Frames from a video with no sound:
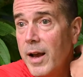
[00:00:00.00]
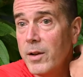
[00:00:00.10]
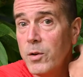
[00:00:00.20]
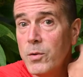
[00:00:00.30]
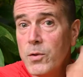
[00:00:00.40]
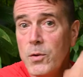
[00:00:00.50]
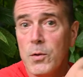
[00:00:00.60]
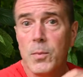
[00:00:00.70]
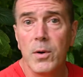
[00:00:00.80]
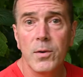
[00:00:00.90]

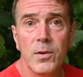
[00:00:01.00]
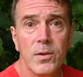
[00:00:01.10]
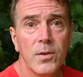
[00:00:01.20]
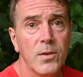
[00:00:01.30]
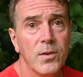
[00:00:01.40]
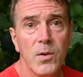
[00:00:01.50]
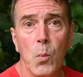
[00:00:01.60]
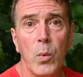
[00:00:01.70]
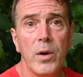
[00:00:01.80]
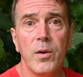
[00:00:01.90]
YouTube or
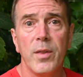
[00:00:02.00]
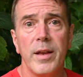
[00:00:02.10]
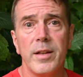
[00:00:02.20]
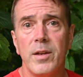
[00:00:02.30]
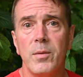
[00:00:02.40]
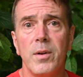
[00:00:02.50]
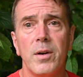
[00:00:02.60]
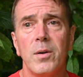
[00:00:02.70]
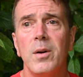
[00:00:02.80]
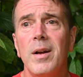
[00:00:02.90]
some weird thing that you
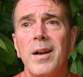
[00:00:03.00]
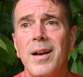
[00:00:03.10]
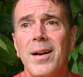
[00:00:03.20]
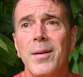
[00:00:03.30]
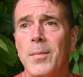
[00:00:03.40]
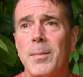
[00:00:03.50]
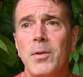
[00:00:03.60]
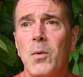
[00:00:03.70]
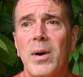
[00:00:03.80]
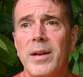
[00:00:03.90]
know.
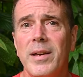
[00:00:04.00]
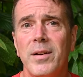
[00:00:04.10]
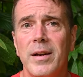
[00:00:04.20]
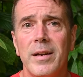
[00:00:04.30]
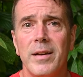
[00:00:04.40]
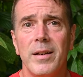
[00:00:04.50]
People don't want to hear it.